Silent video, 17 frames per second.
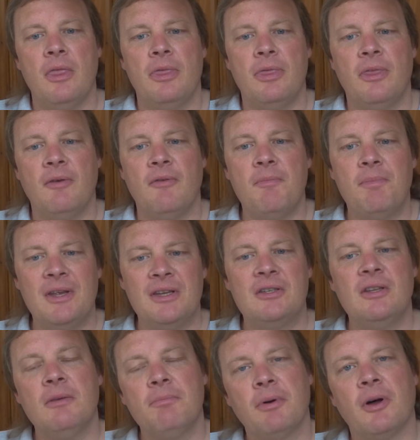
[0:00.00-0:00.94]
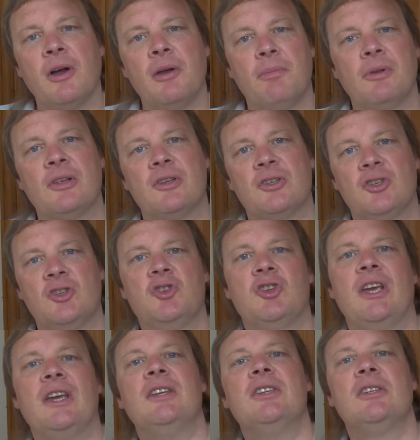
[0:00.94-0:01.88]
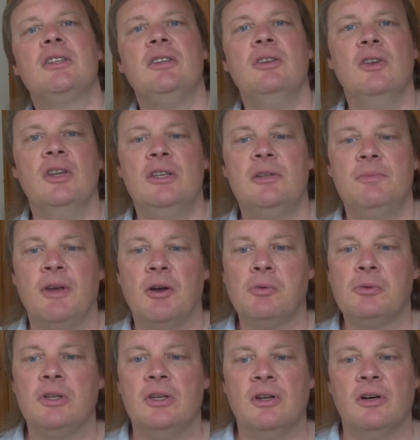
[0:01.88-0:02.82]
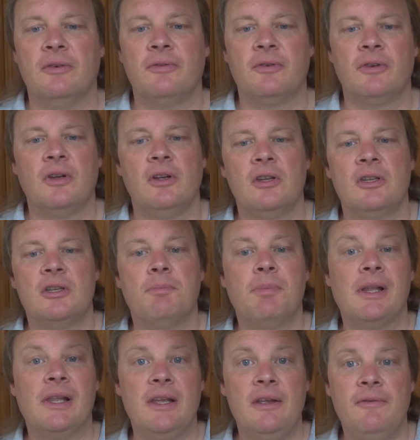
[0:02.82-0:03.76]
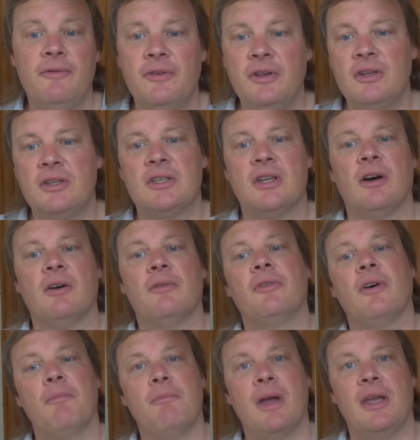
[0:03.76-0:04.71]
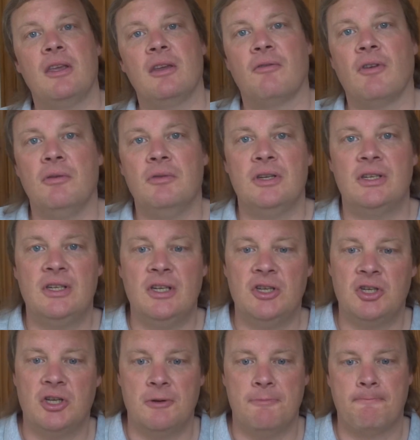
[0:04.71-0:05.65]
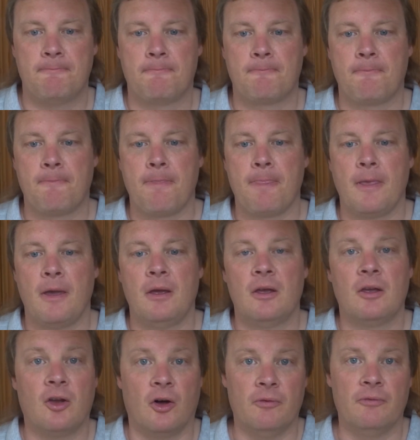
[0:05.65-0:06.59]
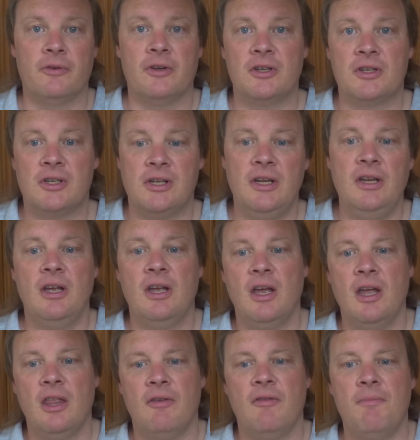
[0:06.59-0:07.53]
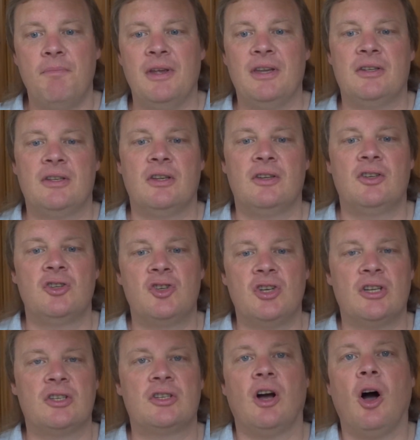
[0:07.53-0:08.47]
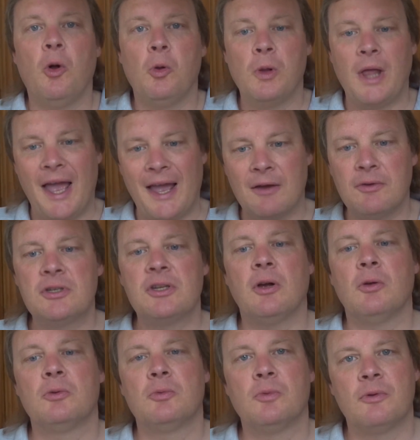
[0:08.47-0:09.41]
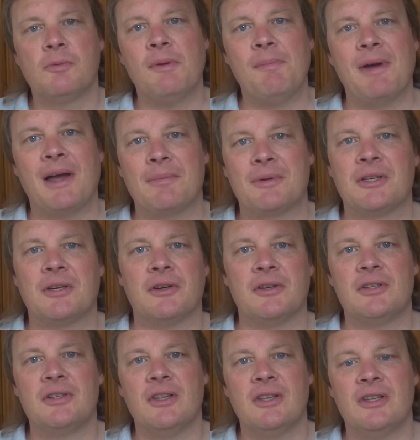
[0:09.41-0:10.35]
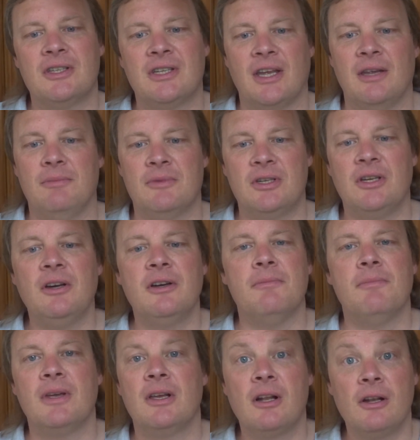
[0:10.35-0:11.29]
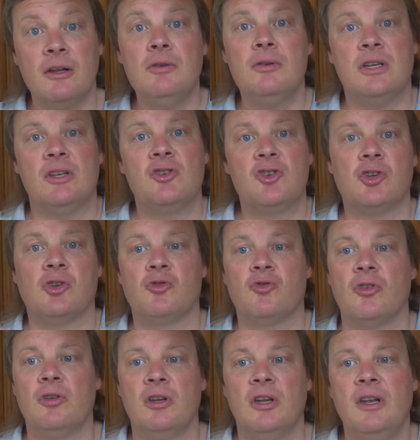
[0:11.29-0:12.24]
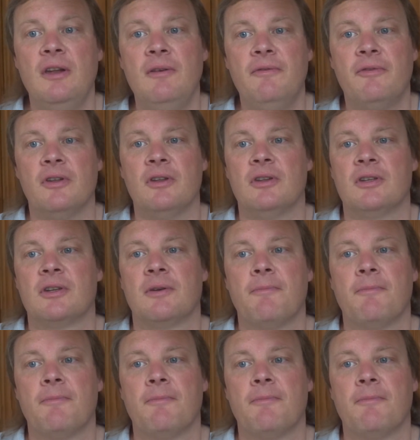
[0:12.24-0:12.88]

There are bits of the Bible that suggest you need to be old enough to believe for yourself and make your own decision. Conversely, there are bits that suggest a whole household would be baptised at the same time, including children and infants.